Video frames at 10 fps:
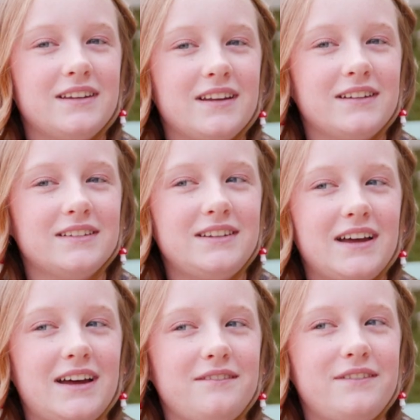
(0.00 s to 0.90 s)
So
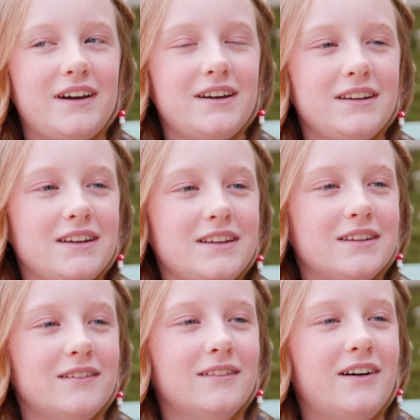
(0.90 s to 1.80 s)
Elia is
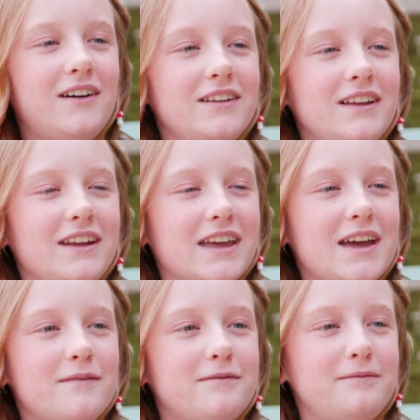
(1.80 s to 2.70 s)
about to be 12.
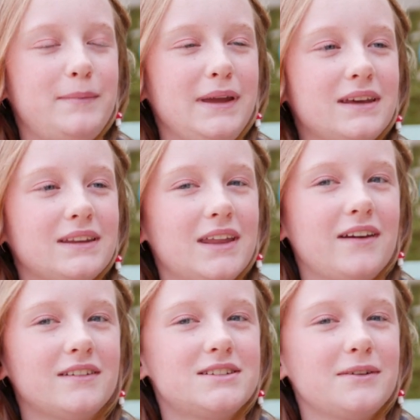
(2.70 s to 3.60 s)
She is
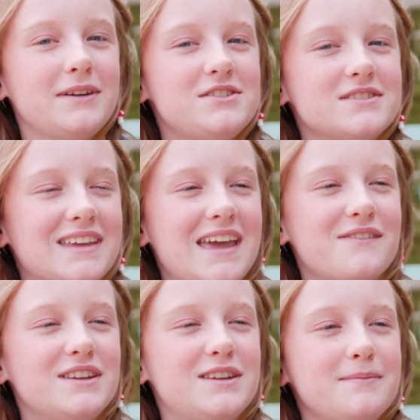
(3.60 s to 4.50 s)
sunshine, ponies,
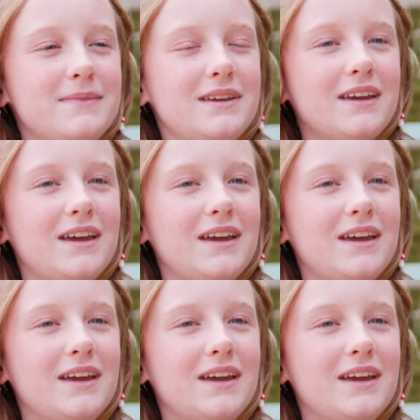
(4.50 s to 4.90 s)
and rainbows.